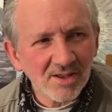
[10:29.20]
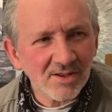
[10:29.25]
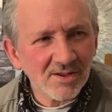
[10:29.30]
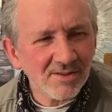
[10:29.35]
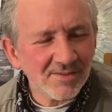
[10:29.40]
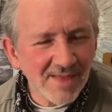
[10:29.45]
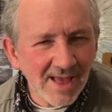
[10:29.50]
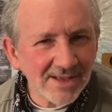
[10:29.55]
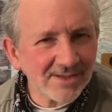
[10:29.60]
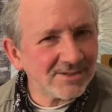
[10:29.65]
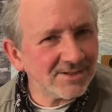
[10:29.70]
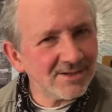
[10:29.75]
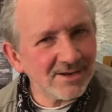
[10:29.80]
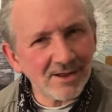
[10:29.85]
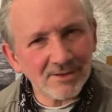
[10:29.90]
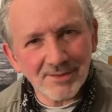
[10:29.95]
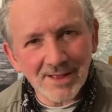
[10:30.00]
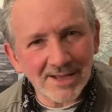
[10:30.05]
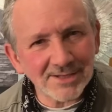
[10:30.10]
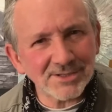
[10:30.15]
that, you
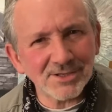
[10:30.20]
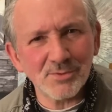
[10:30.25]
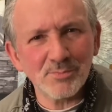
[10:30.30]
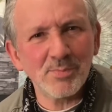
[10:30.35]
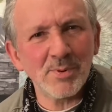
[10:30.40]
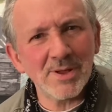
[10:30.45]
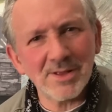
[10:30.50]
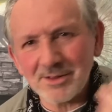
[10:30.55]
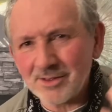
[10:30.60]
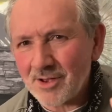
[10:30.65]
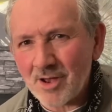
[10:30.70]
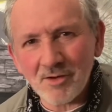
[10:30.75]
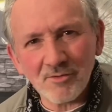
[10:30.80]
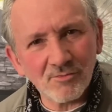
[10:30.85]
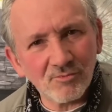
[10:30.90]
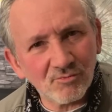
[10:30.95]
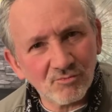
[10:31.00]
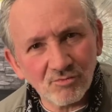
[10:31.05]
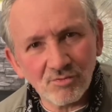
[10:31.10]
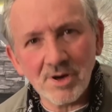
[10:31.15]
know, that's the bit that I
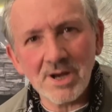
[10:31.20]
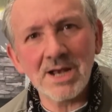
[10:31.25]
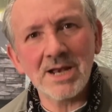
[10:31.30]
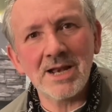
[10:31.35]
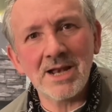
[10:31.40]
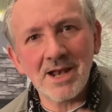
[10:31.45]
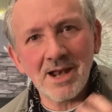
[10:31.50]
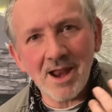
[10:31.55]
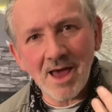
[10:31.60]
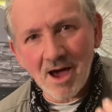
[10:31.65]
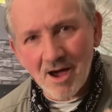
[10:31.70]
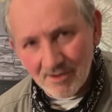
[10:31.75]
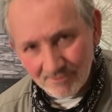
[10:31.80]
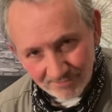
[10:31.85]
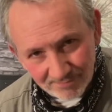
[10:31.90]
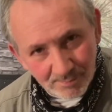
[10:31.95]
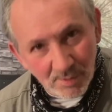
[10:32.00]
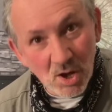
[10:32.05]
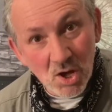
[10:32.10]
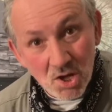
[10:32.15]
really
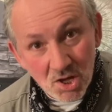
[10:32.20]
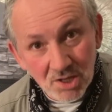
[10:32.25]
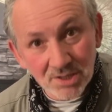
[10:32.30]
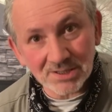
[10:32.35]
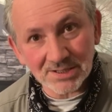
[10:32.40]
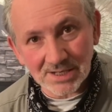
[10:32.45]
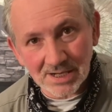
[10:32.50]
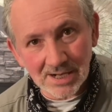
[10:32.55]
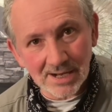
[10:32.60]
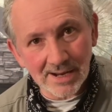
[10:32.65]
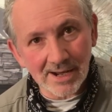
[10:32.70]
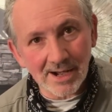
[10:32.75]
love personally.